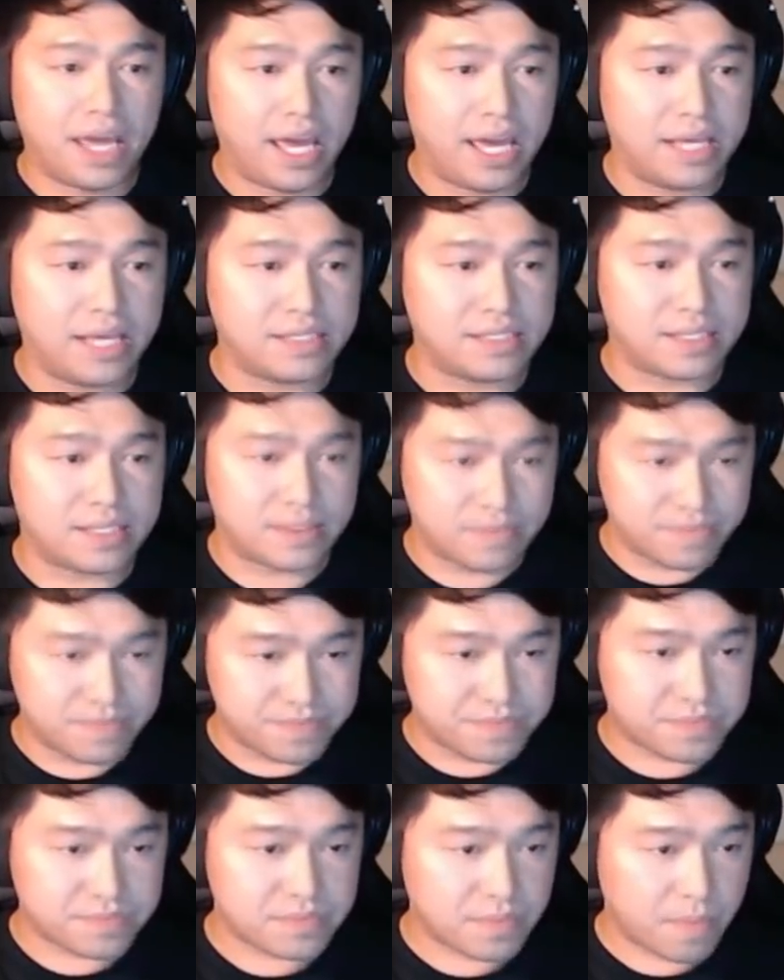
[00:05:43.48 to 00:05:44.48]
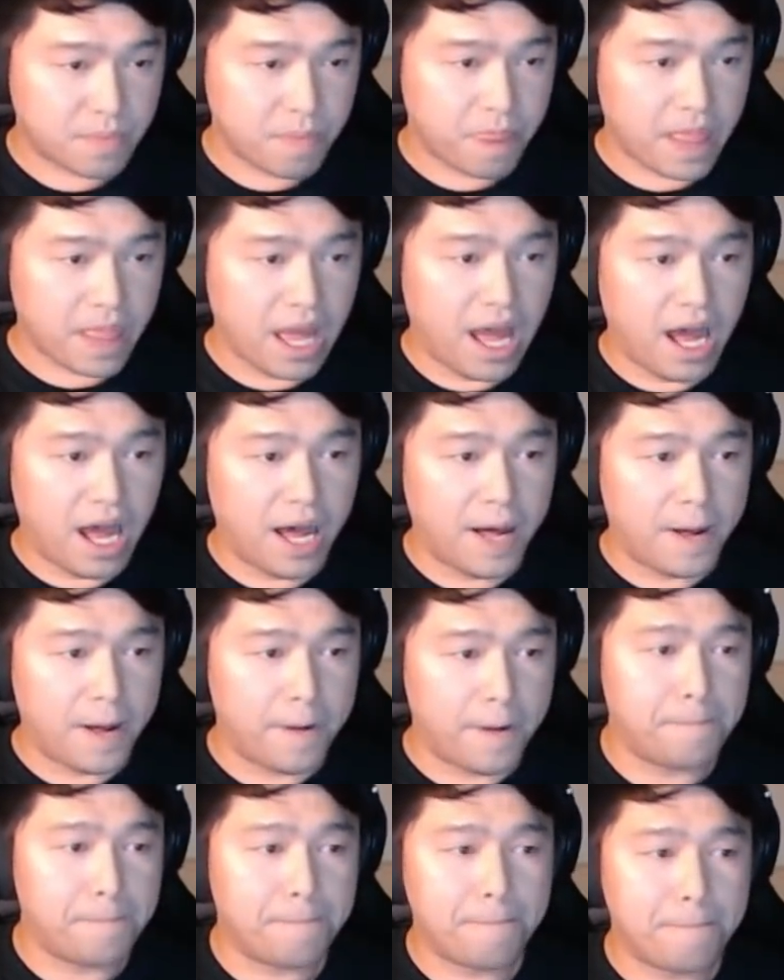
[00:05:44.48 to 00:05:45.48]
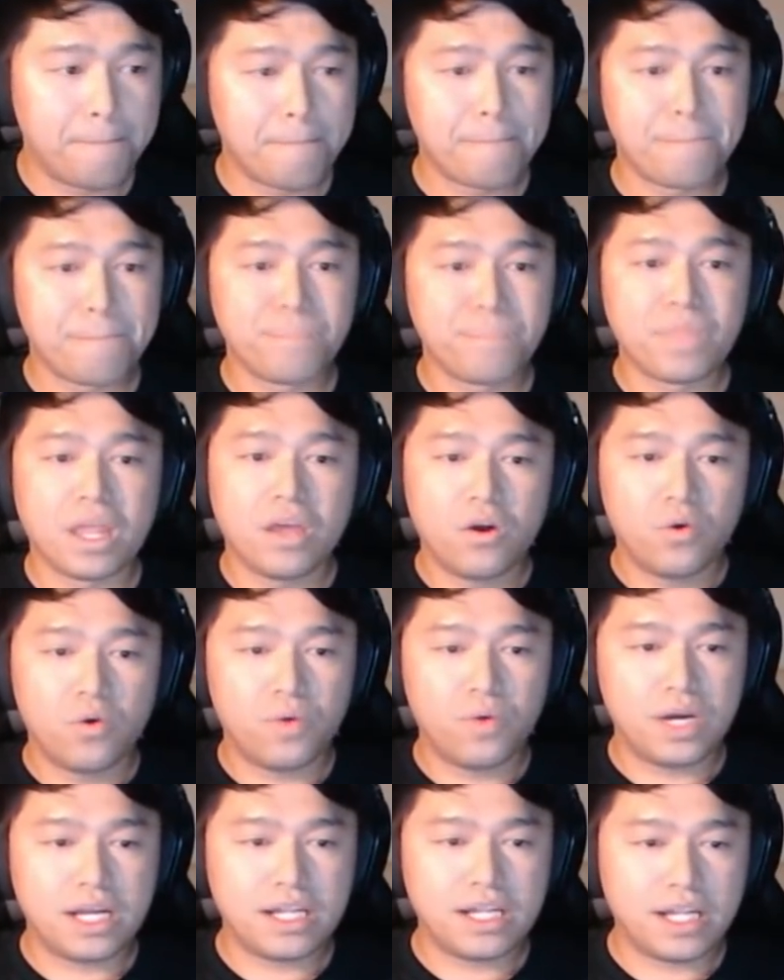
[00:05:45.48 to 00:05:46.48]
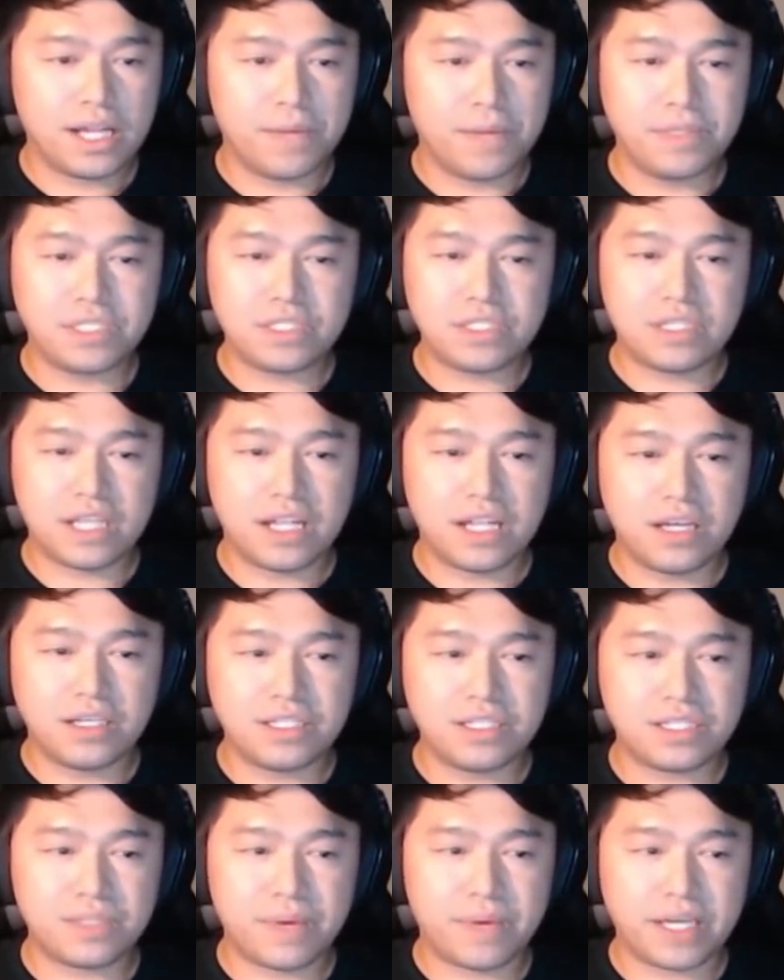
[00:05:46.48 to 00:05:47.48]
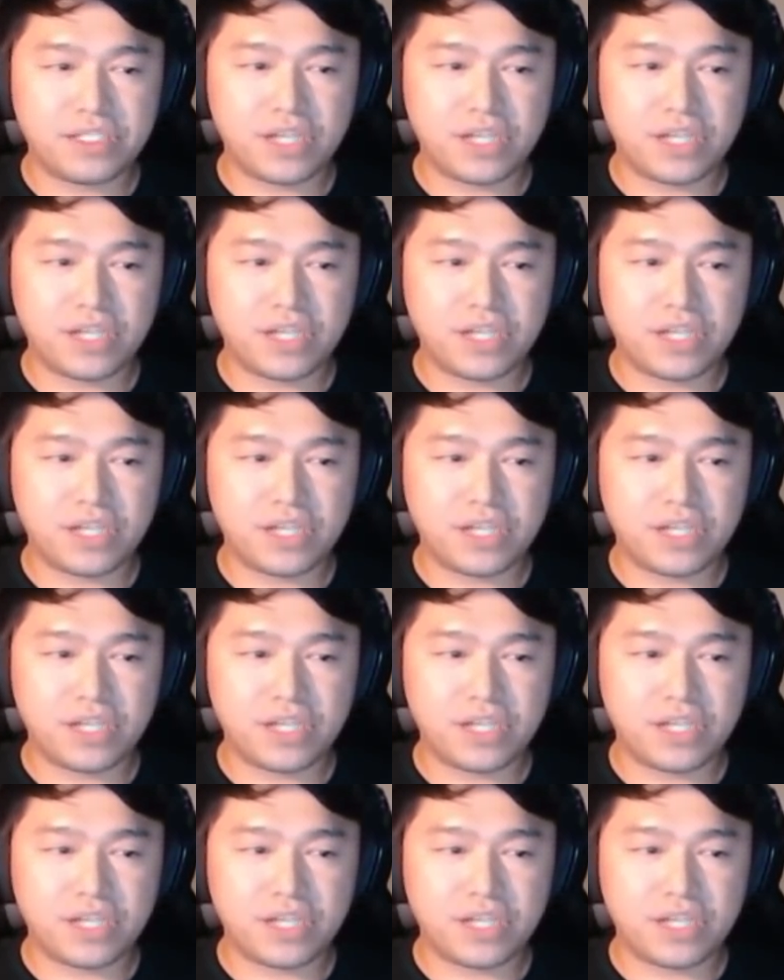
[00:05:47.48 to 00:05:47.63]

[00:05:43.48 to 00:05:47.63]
is... Um... Well, let me just let me just make